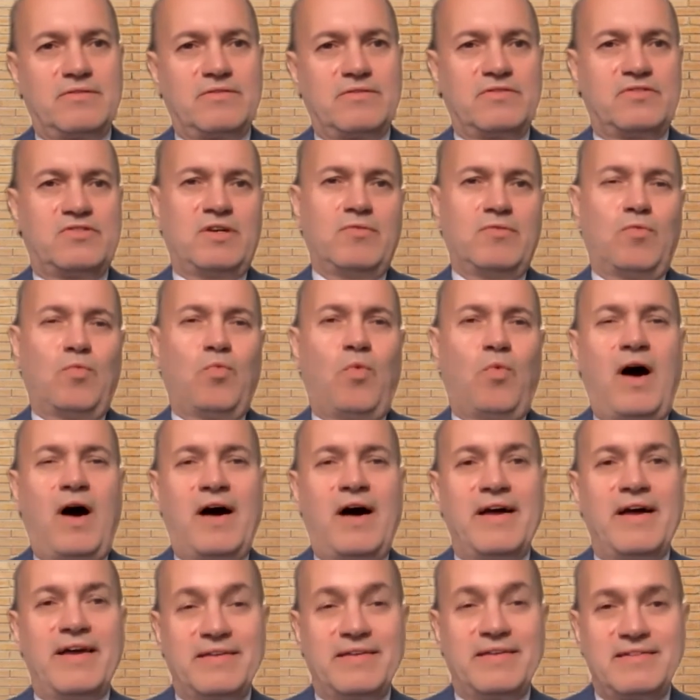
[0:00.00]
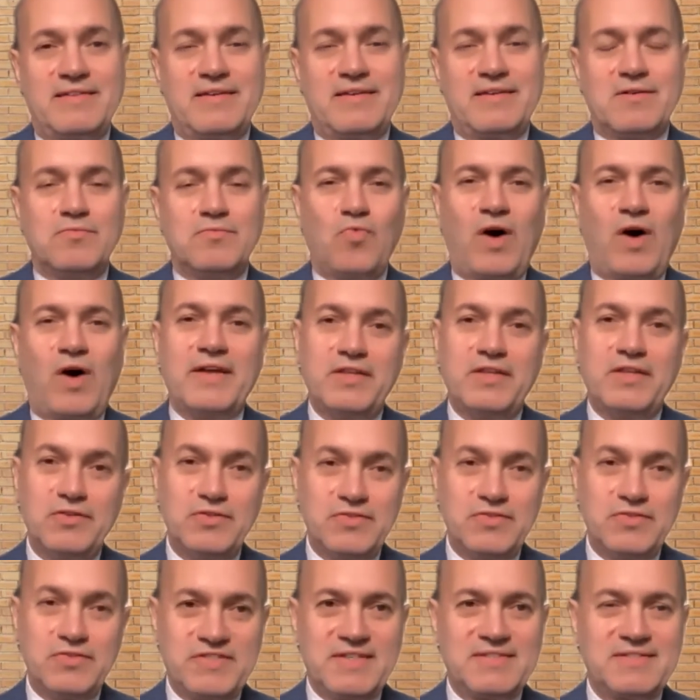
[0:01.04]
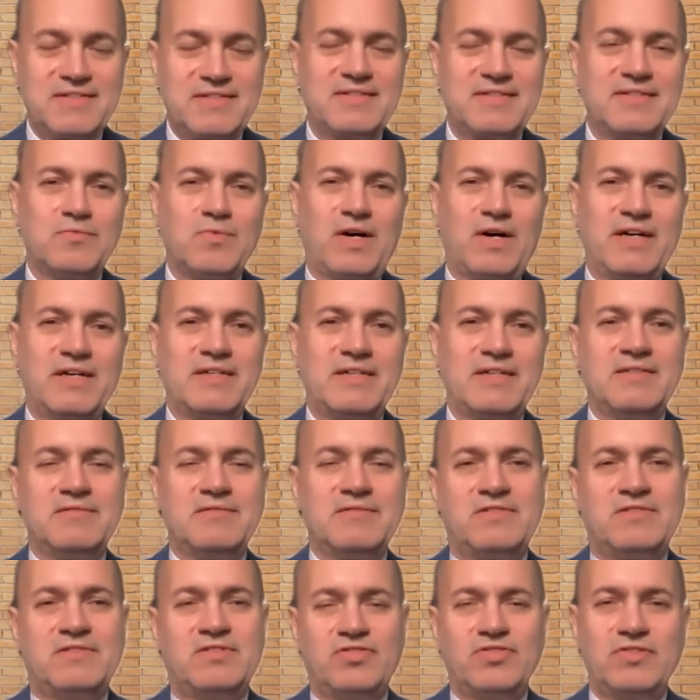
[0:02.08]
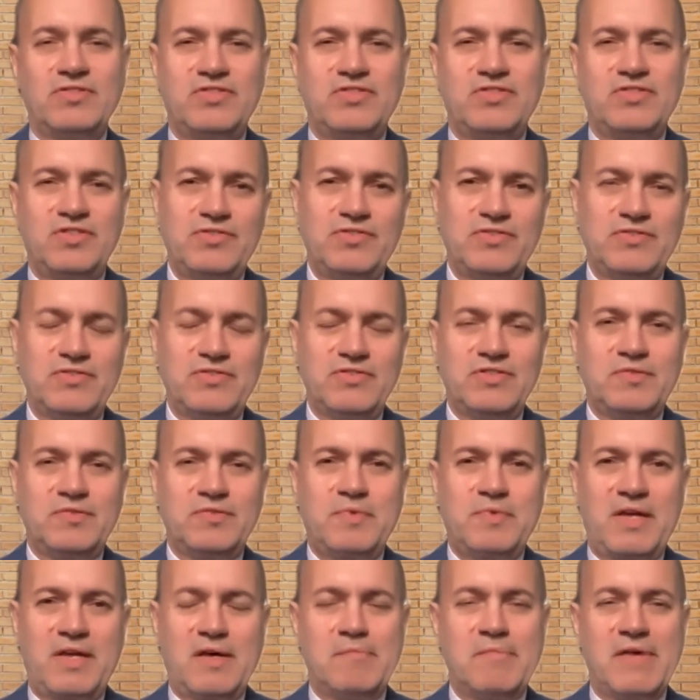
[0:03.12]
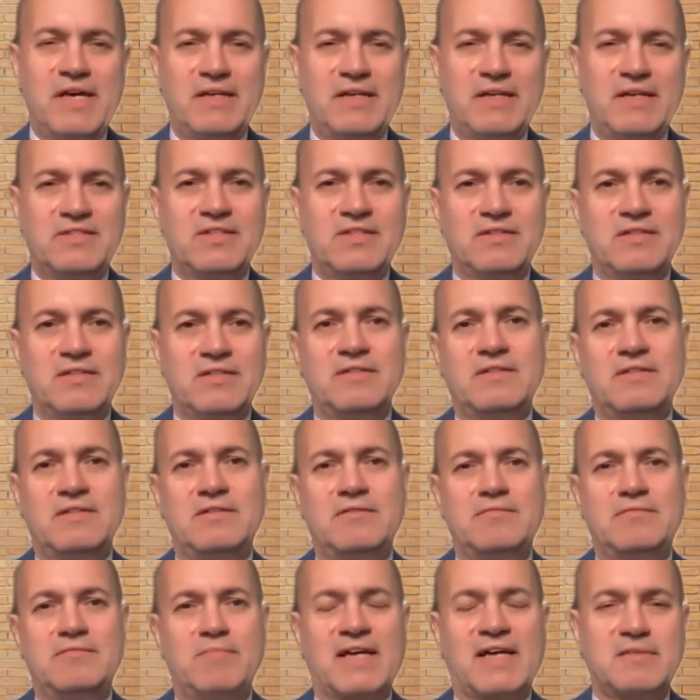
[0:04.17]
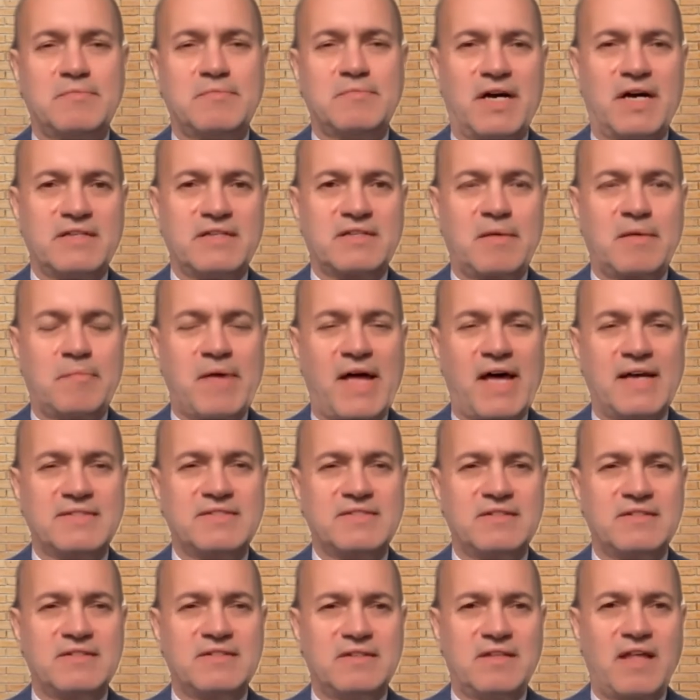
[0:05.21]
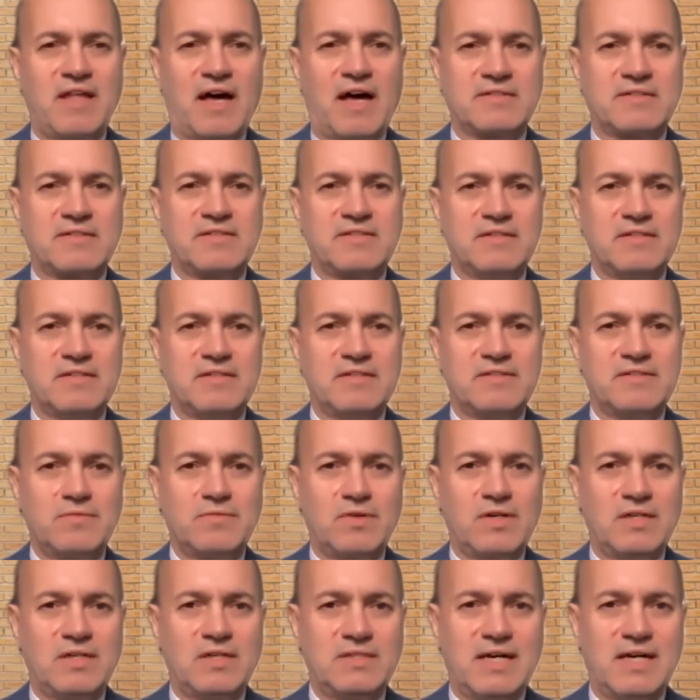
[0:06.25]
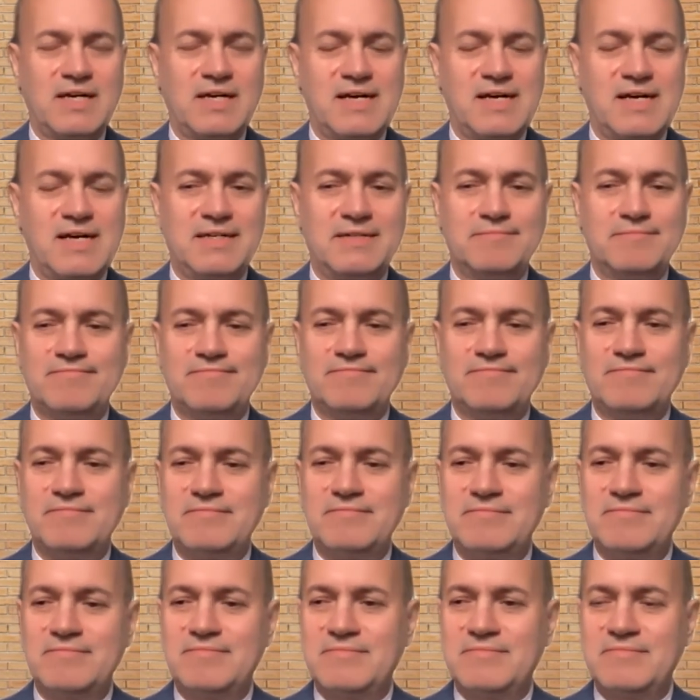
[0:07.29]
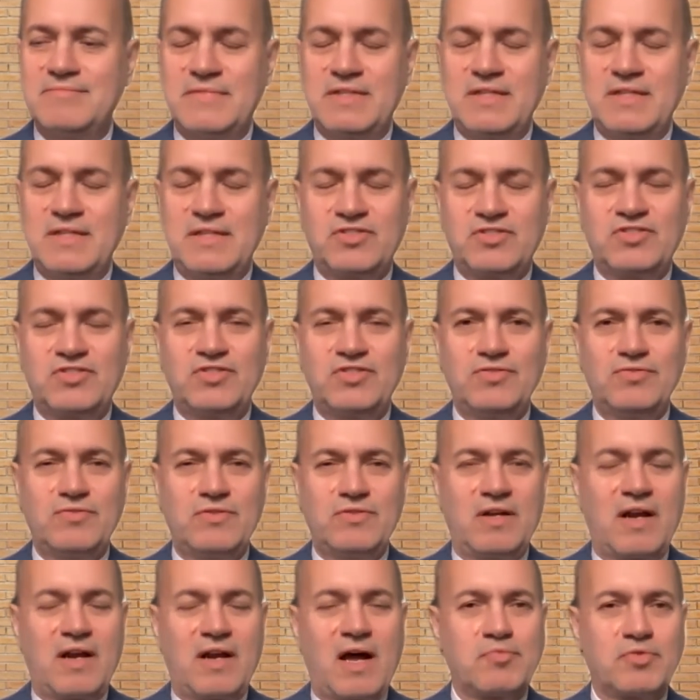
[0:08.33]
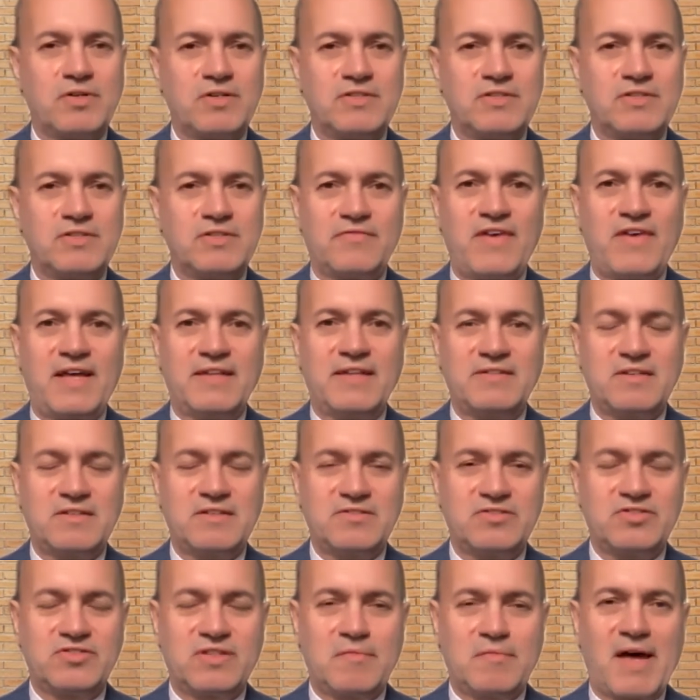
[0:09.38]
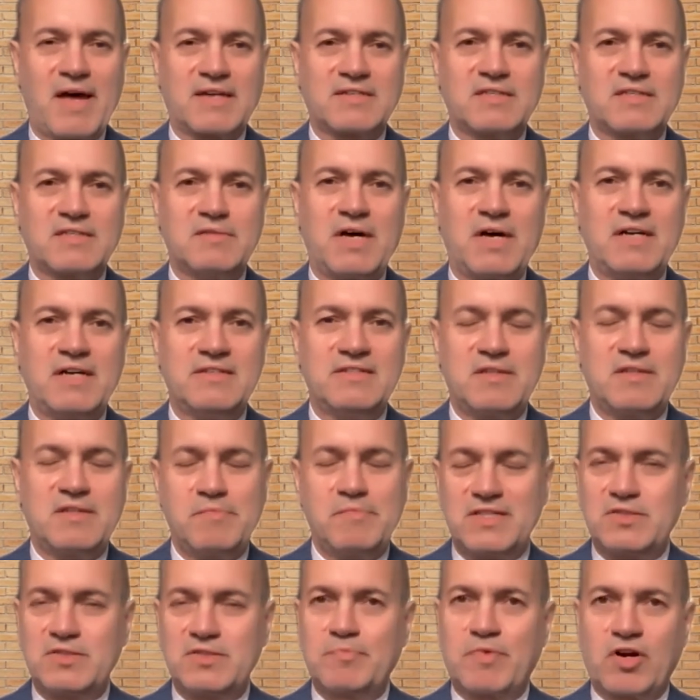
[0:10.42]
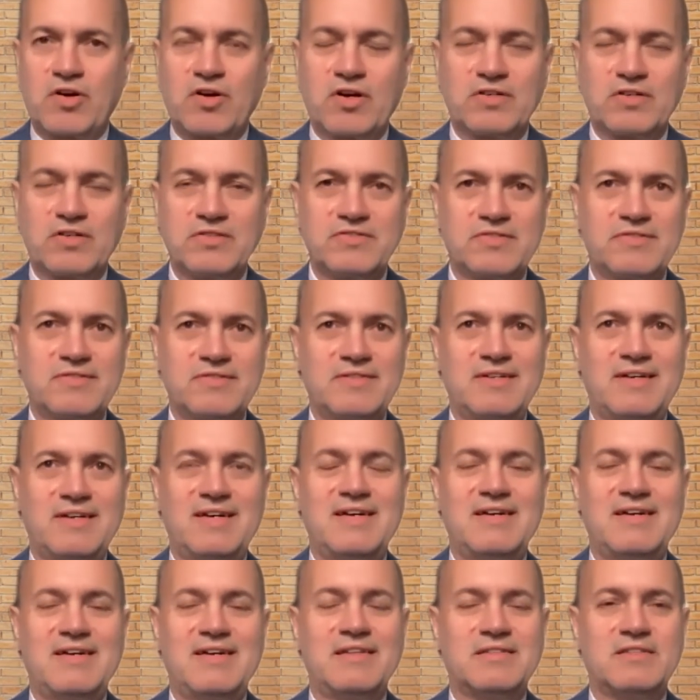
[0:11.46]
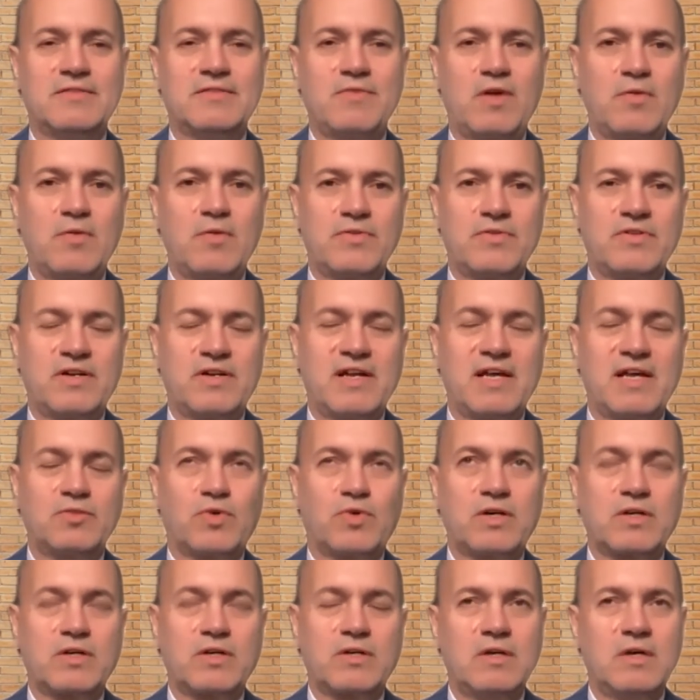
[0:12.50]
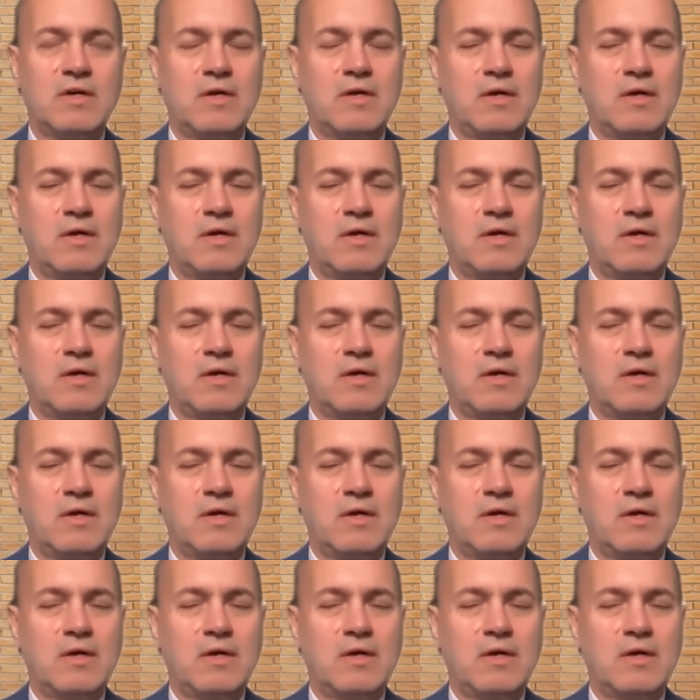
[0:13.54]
So why use it? Why should you use PMA to maximize capacity in DOCSIS? Well, it's to an operator's advantage to maximize the bits per hertz that's available in the network.